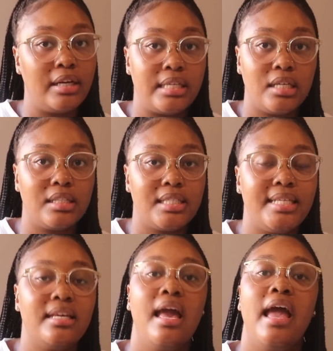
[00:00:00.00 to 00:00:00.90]
not
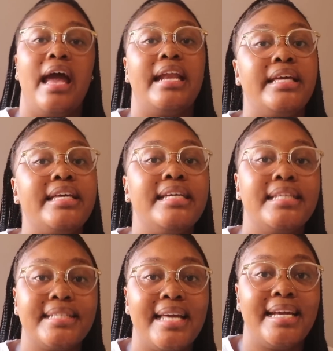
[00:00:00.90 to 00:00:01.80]
guilty, and he
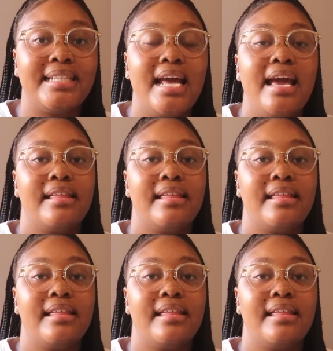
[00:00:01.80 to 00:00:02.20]
said